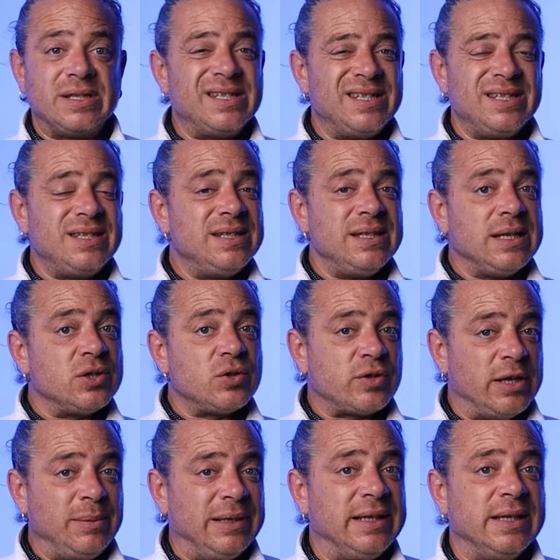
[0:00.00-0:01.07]
This is
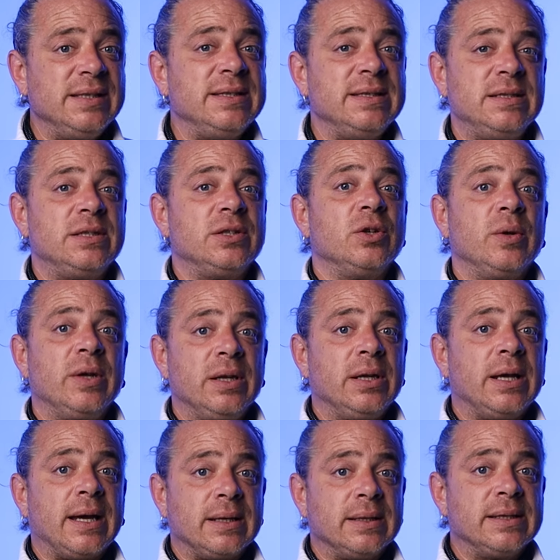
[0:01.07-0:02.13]
extremely easy to do and,
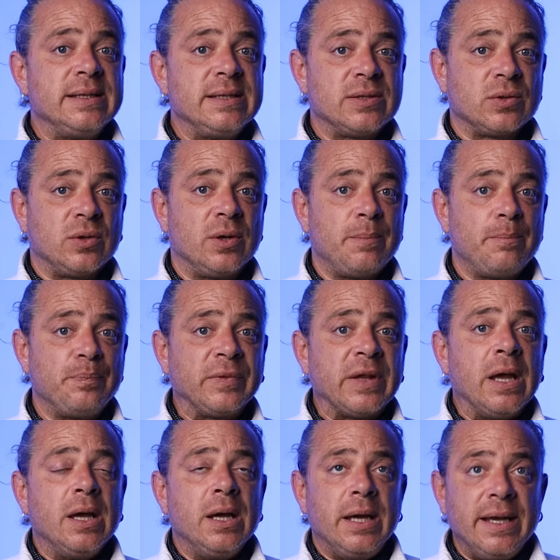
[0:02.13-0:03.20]
and these um,
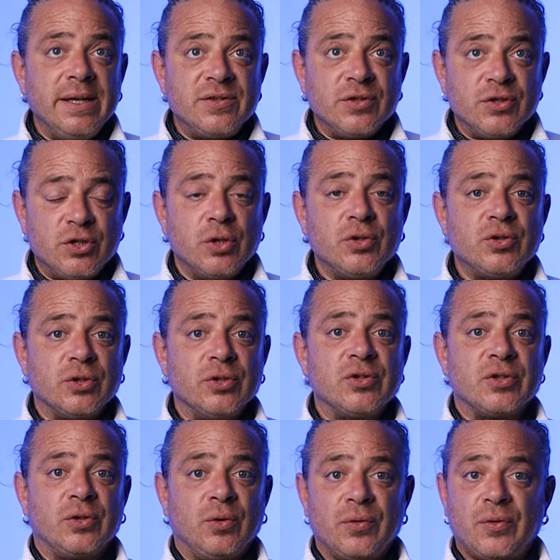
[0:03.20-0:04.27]
institutions
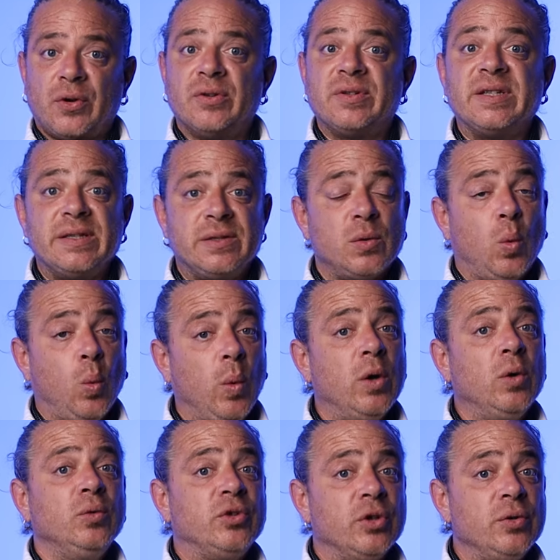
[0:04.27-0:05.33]
and authorities
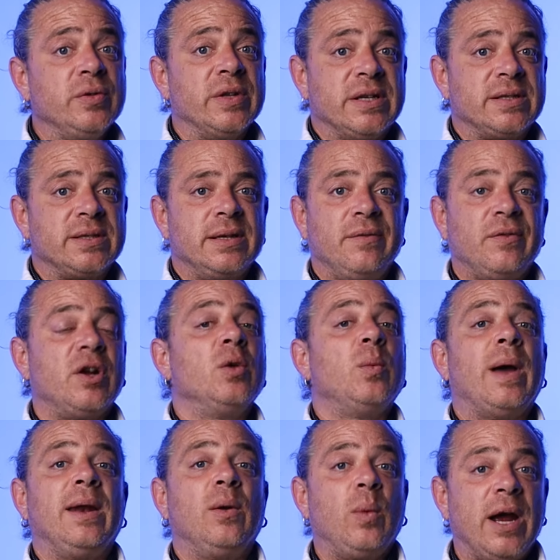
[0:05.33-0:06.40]
will do this. They're very
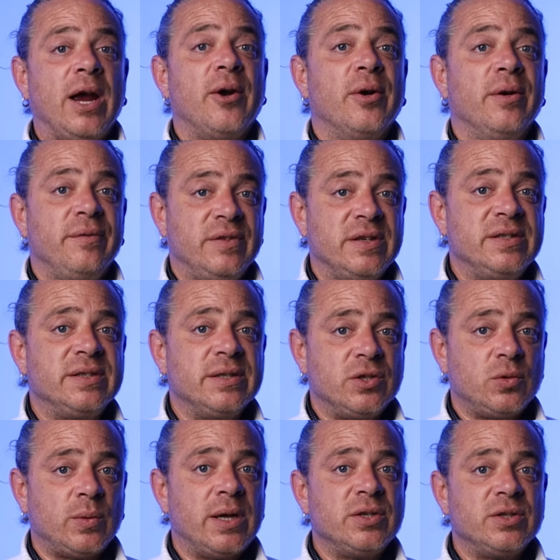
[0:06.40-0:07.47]
well aware of these
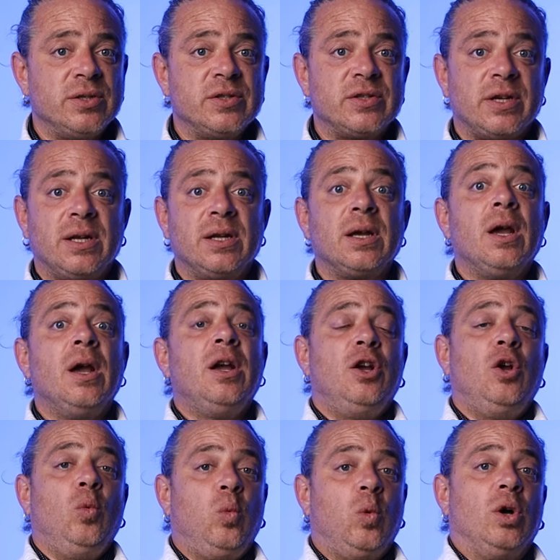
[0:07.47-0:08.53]
situations and
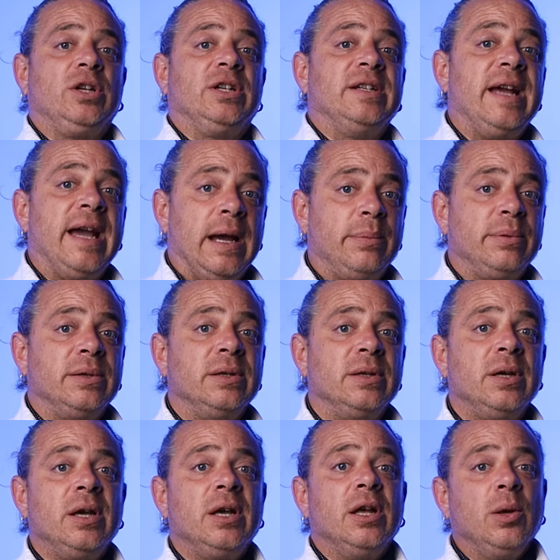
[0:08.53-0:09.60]
what can happen
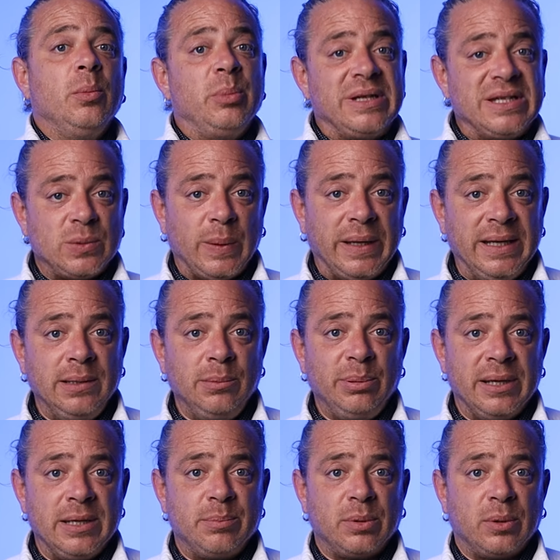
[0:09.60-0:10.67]
between
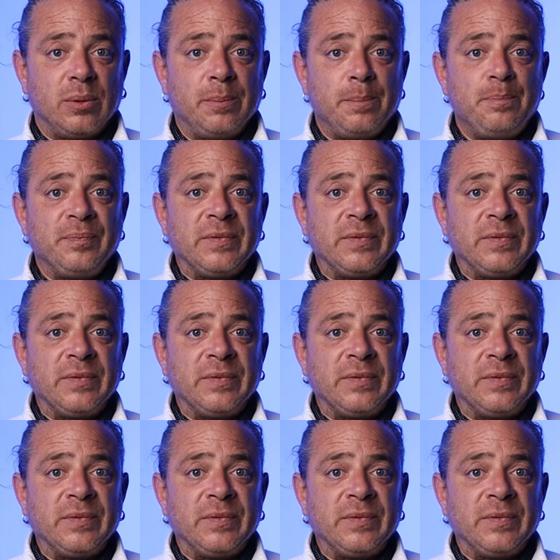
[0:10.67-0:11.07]
people.